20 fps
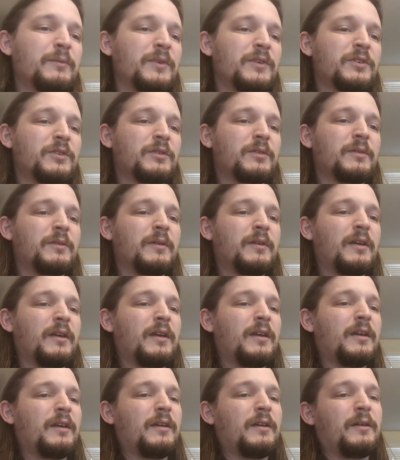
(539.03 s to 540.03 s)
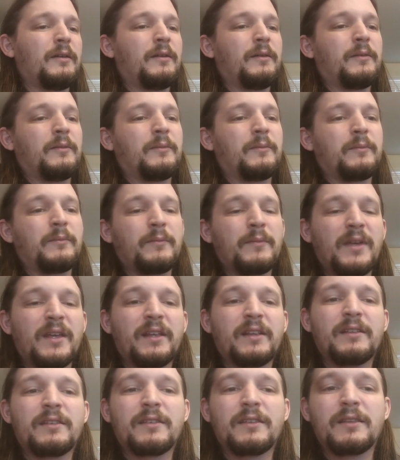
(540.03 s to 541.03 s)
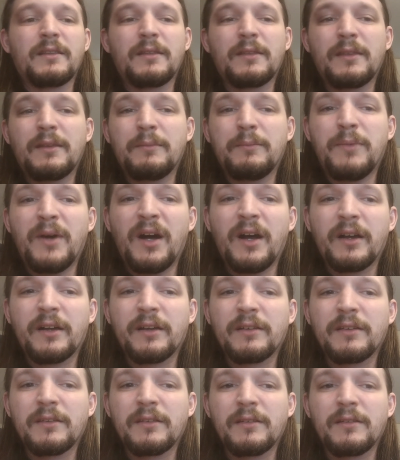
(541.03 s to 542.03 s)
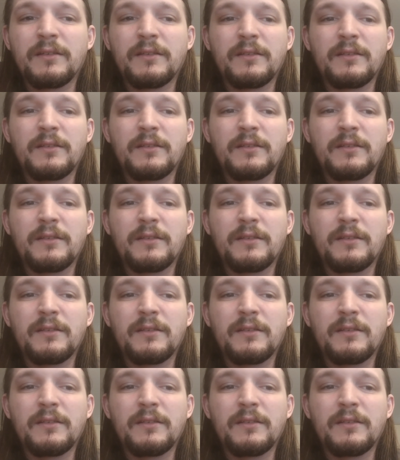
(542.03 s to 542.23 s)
which makes the box